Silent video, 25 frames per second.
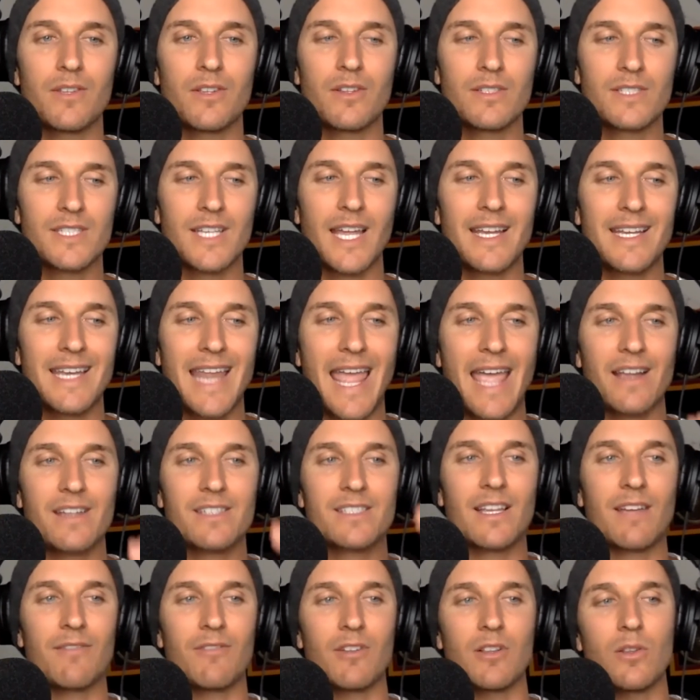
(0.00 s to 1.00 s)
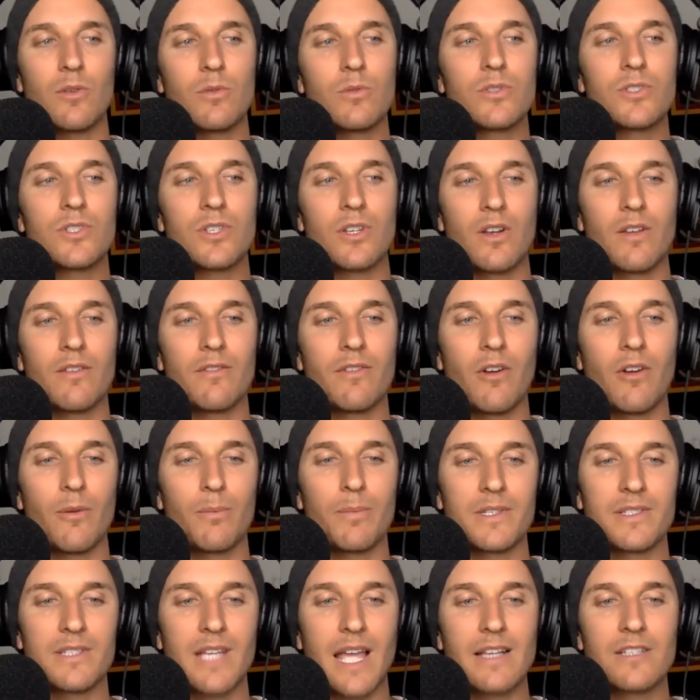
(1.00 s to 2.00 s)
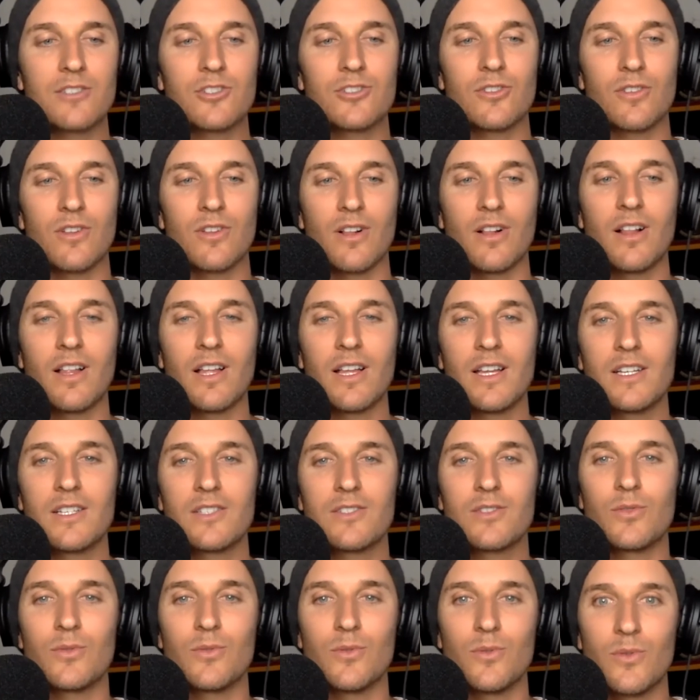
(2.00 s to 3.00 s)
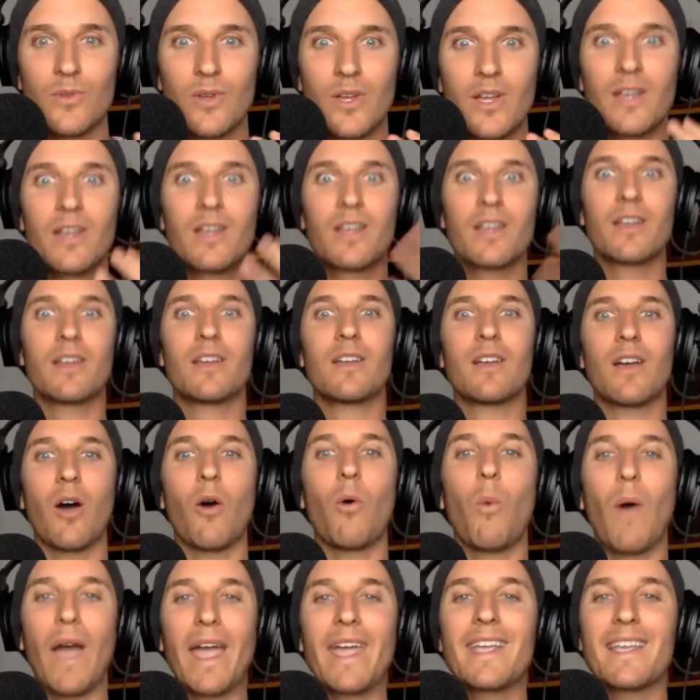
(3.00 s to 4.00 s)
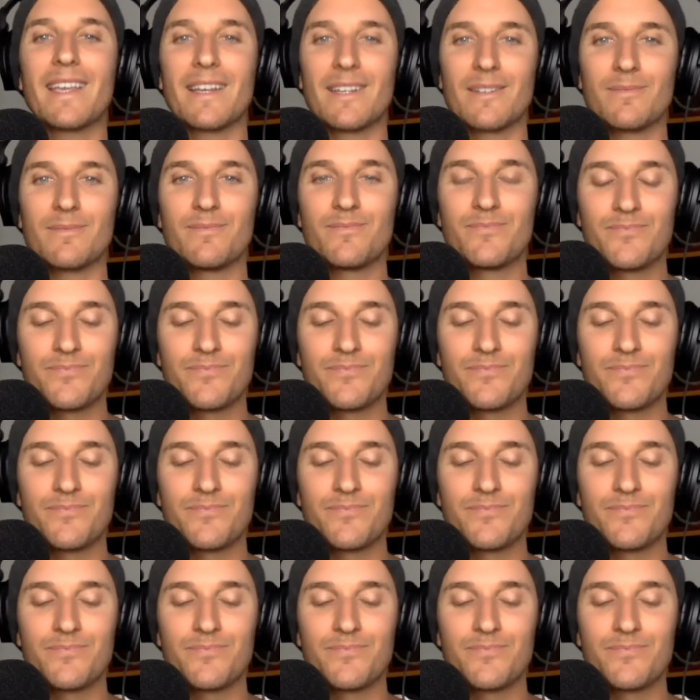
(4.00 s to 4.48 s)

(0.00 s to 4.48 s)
you could say, next evolution of her potential to awaken.